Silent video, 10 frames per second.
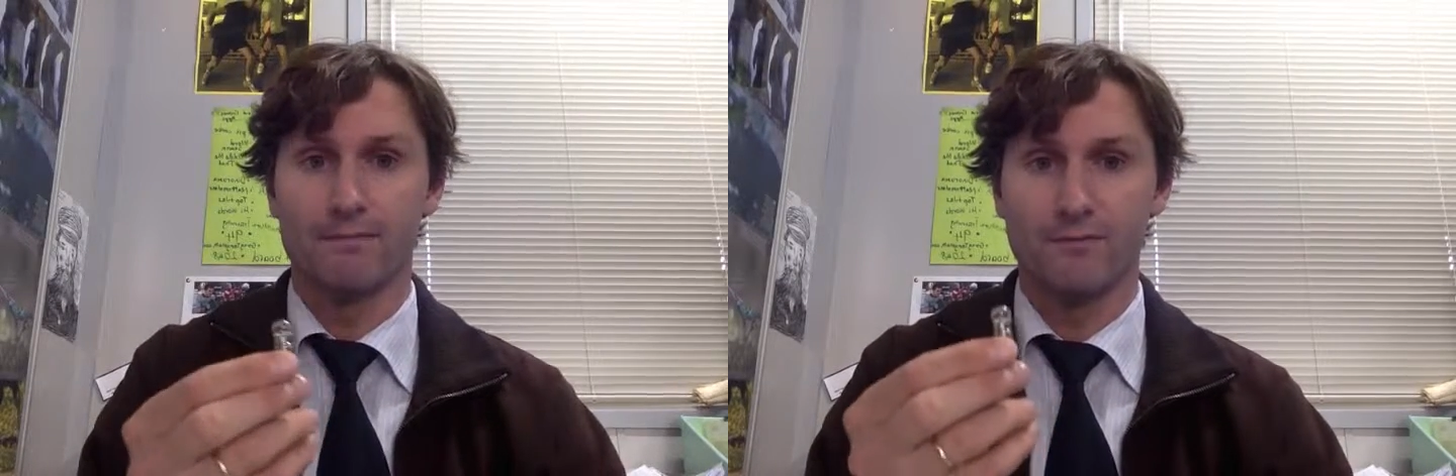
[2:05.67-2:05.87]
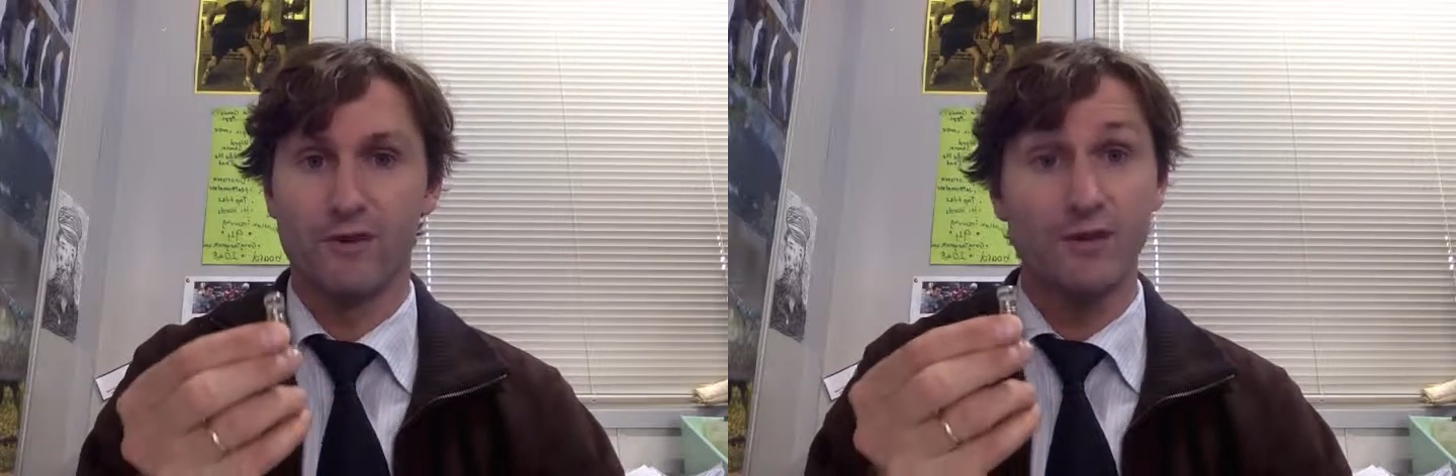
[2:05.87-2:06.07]

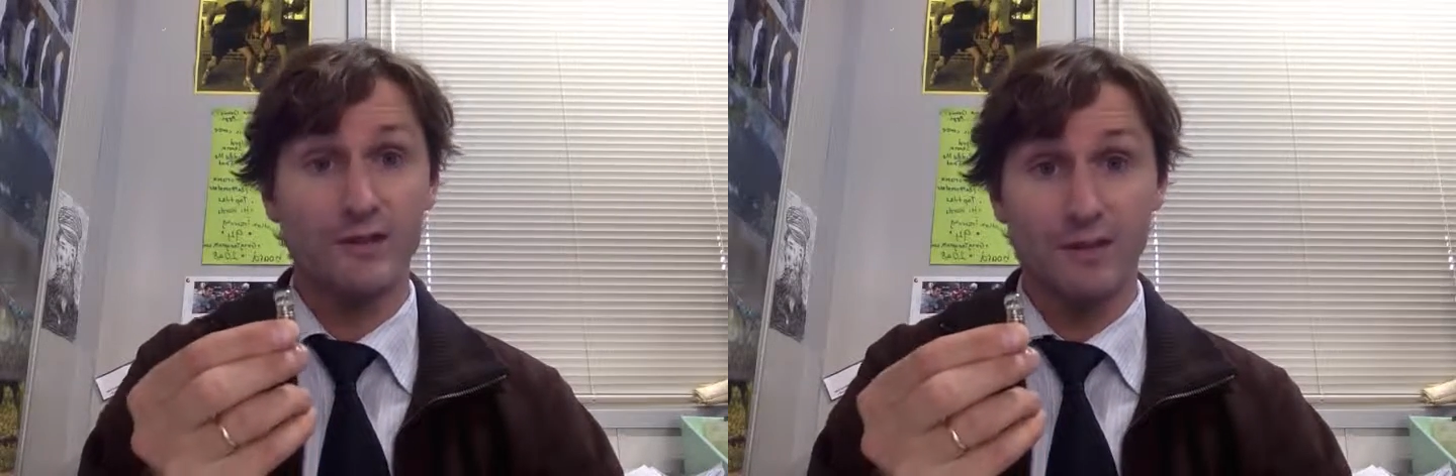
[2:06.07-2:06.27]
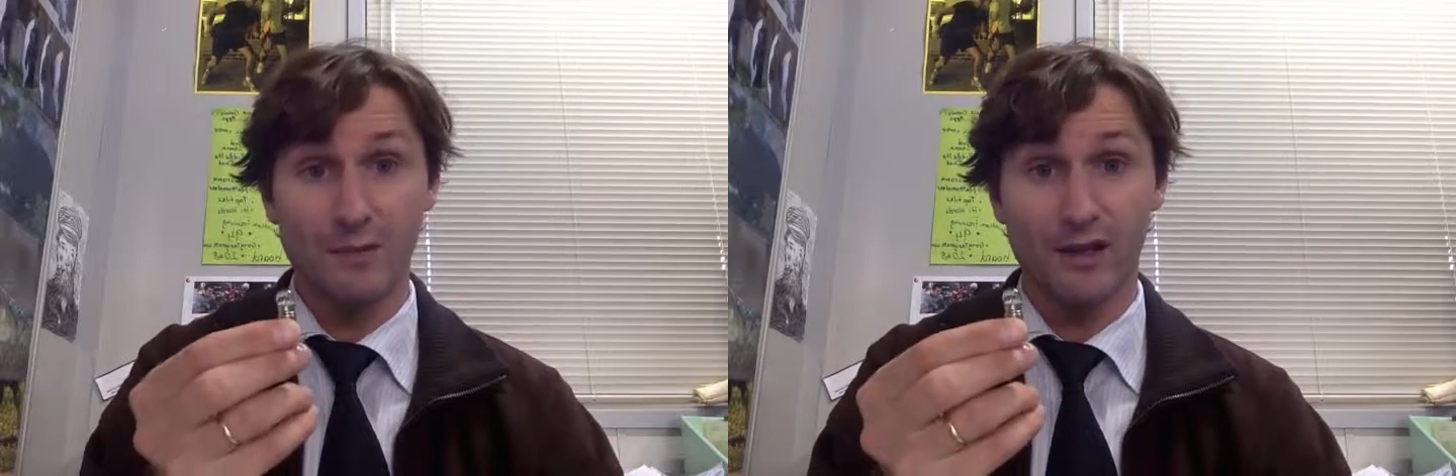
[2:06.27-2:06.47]
very
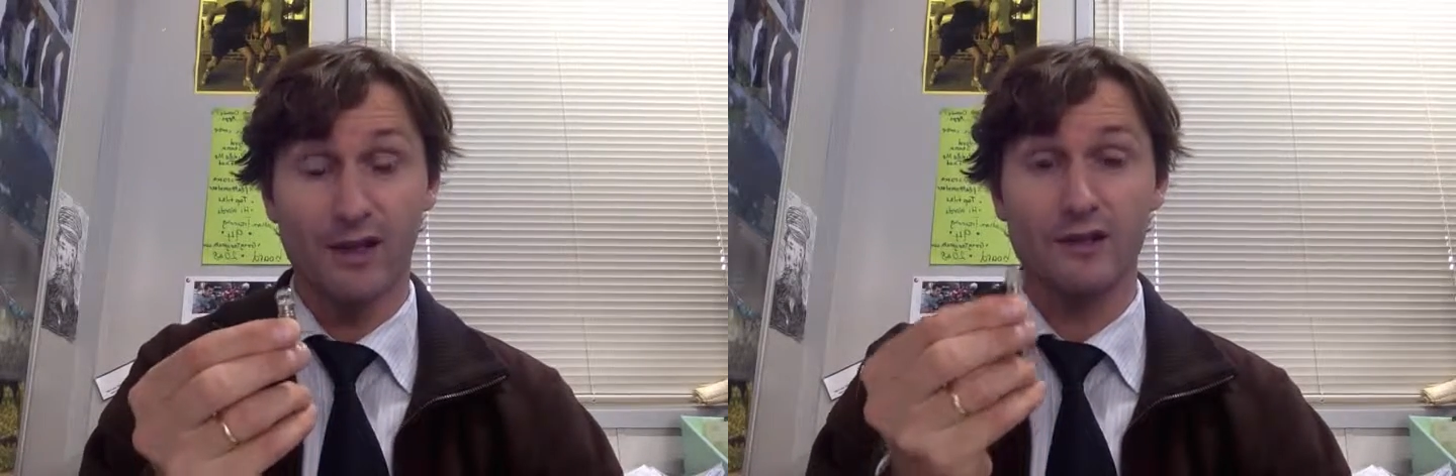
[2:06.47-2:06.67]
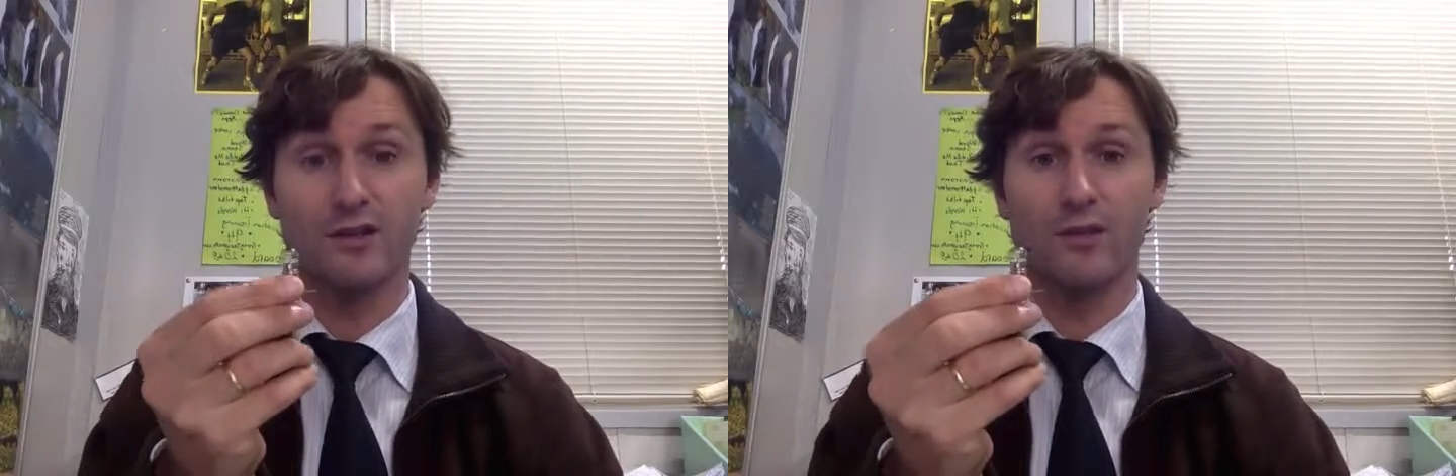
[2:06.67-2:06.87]

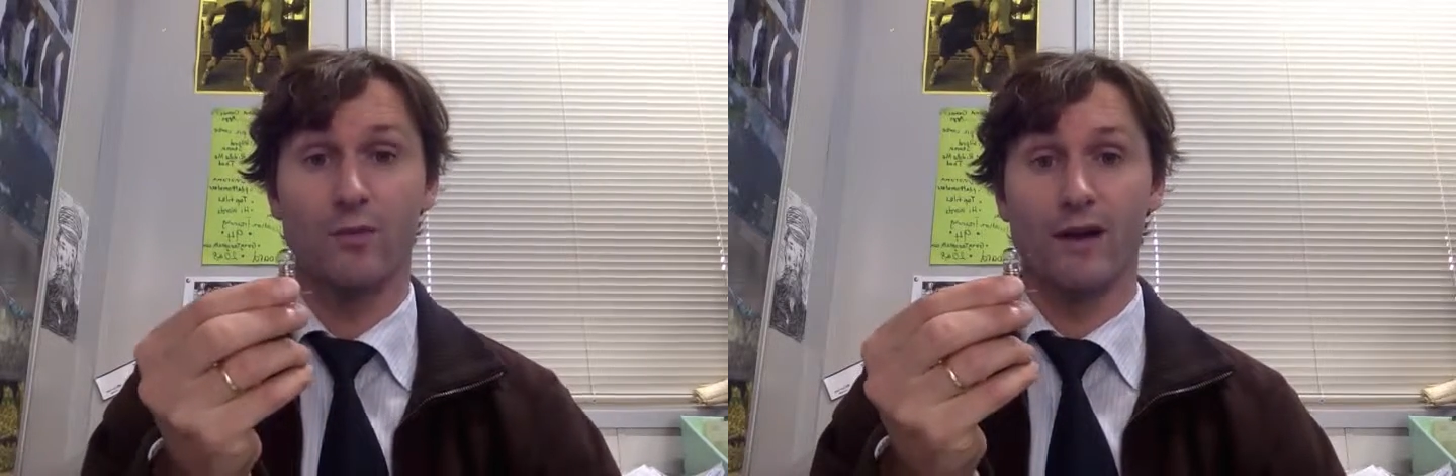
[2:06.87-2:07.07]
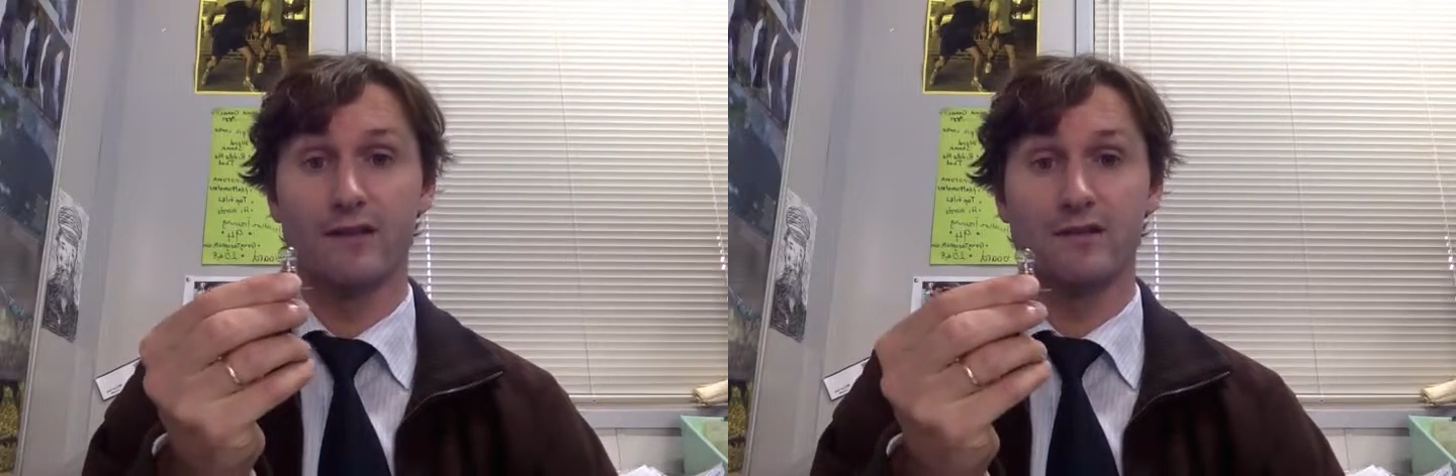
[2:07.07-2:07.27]
similar to the
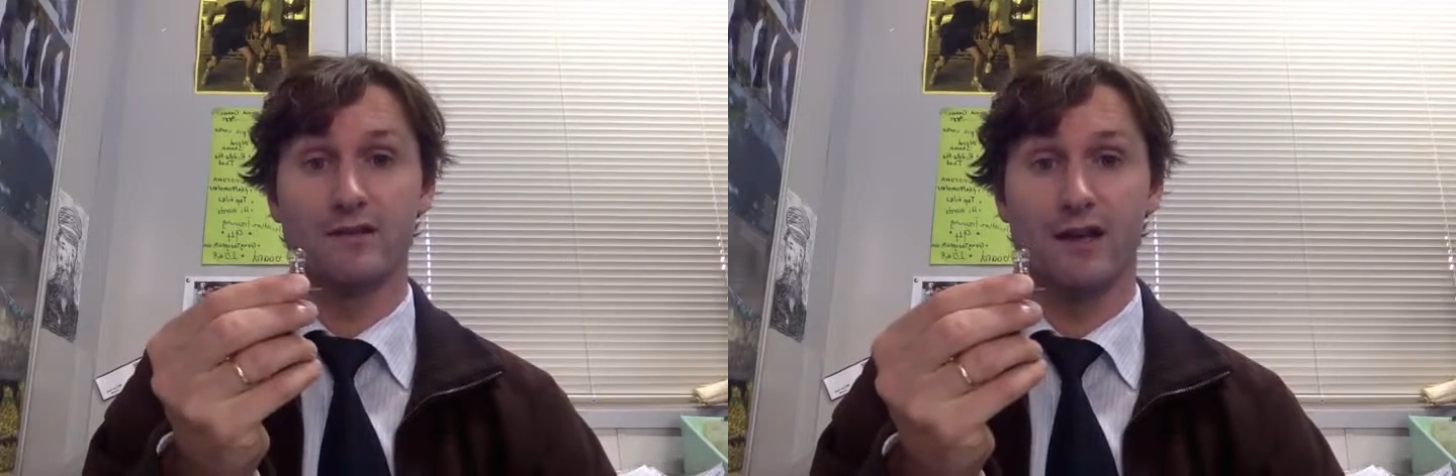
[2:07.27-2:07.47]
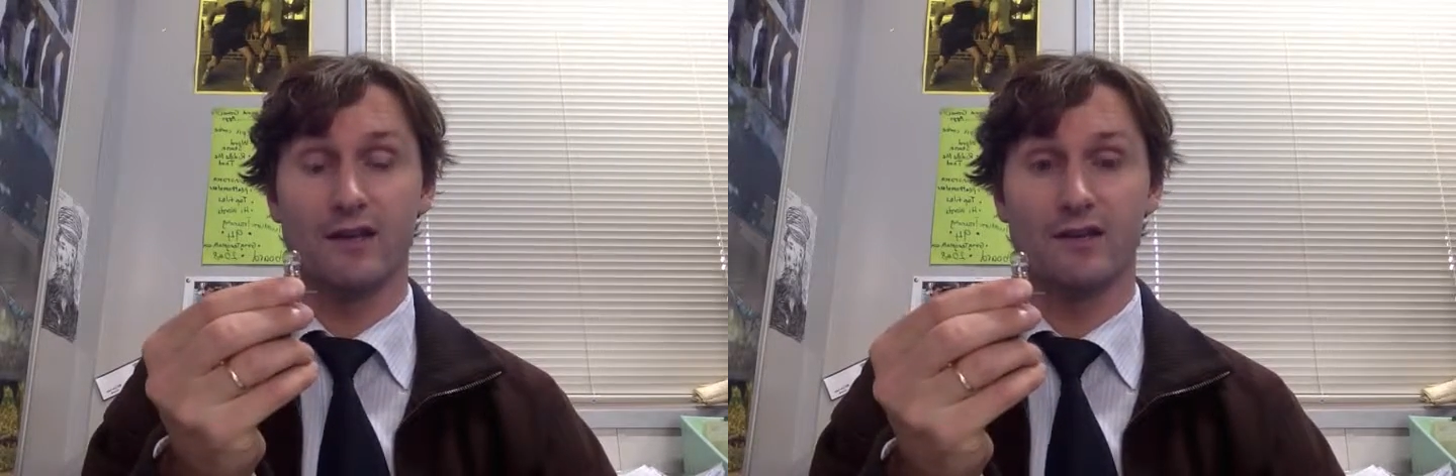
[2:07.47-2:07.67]
ones
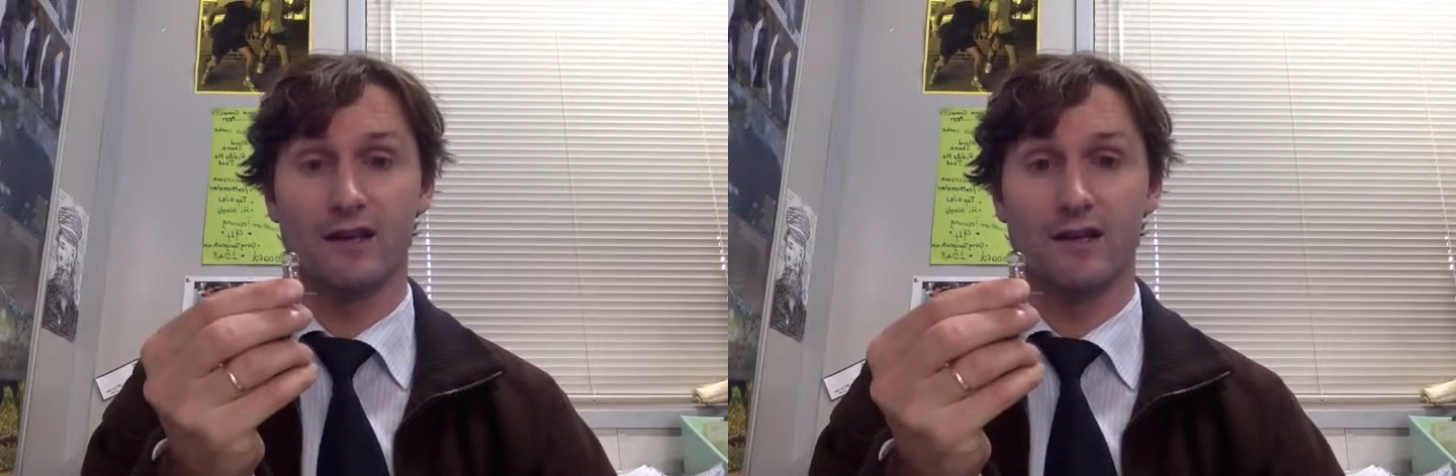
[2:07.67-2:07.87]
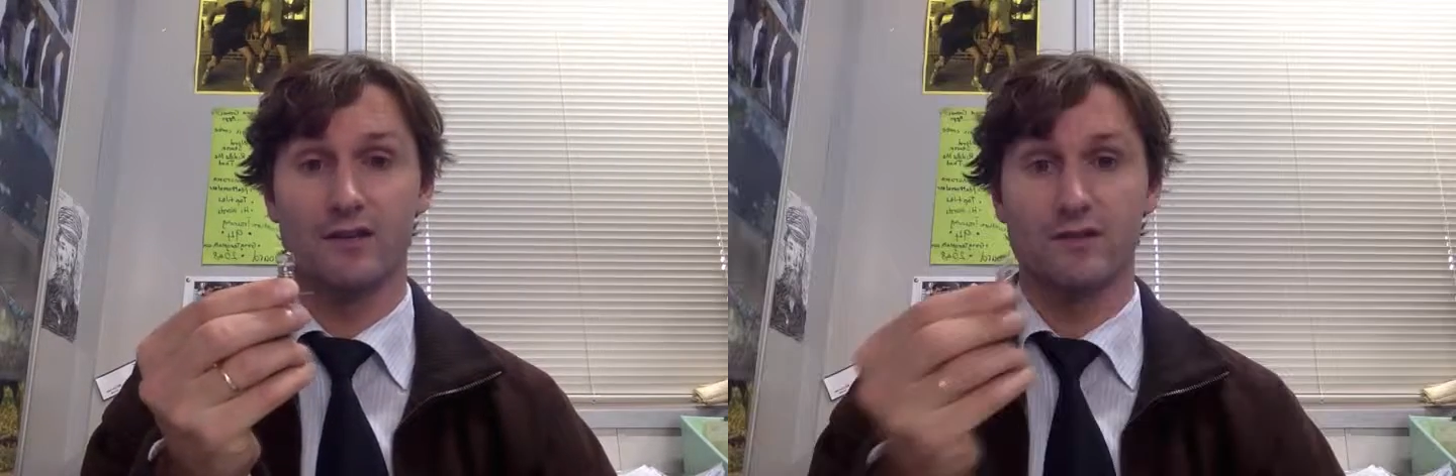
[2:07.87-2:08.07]
that
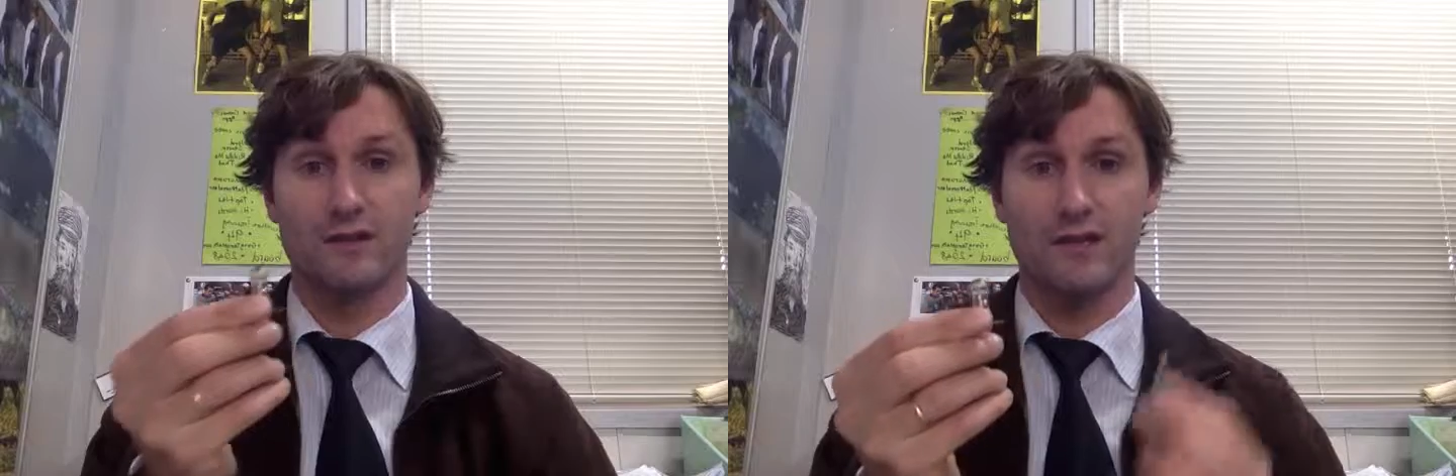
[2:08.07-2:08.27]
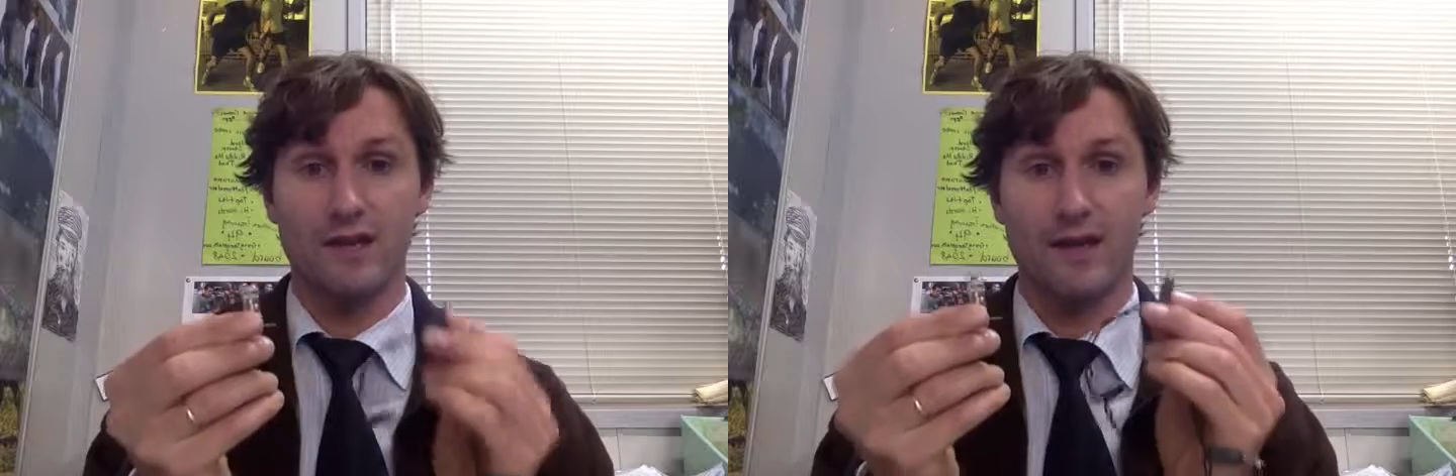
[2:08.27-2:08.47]
you
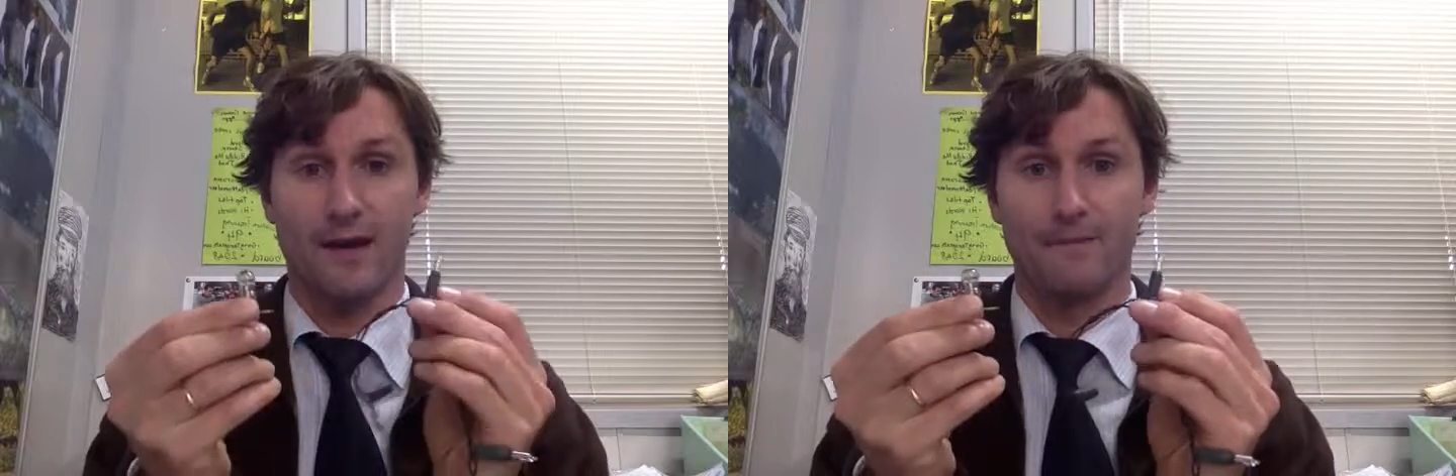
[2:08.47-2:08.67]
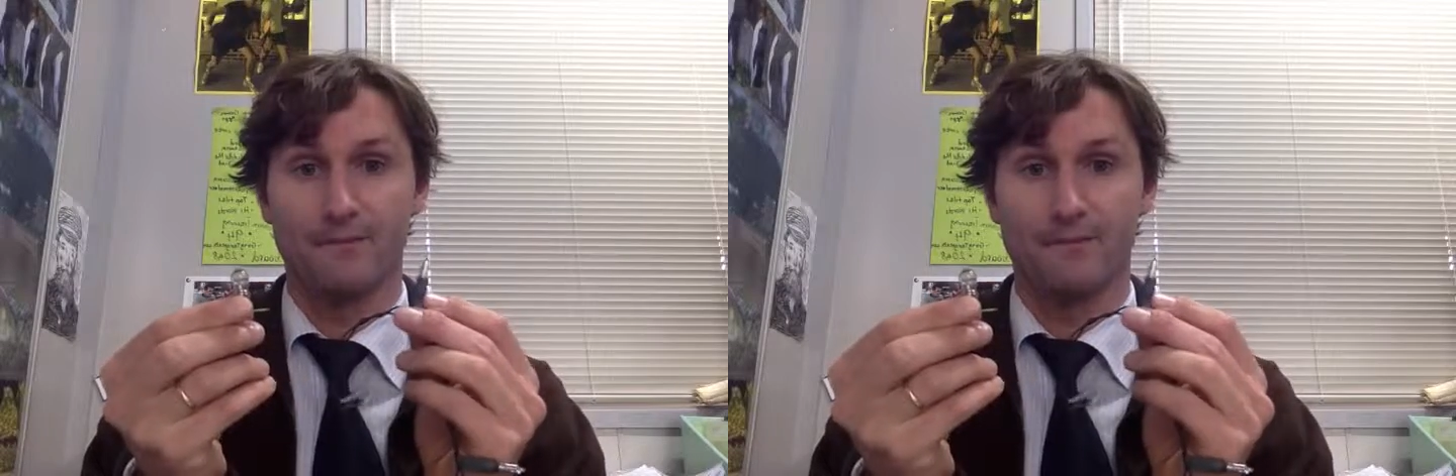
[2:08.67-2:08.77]
see here.